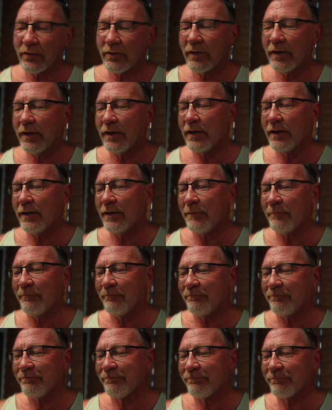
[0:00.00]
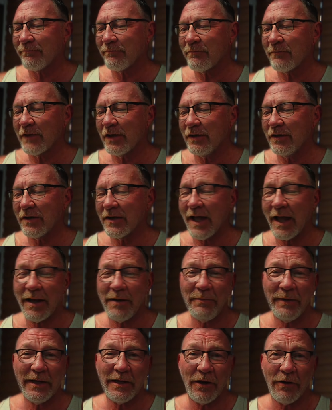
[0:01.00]
You got to
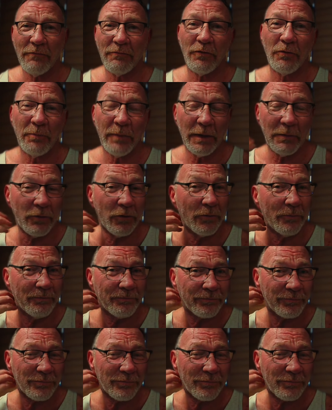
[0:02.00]
be careful, people.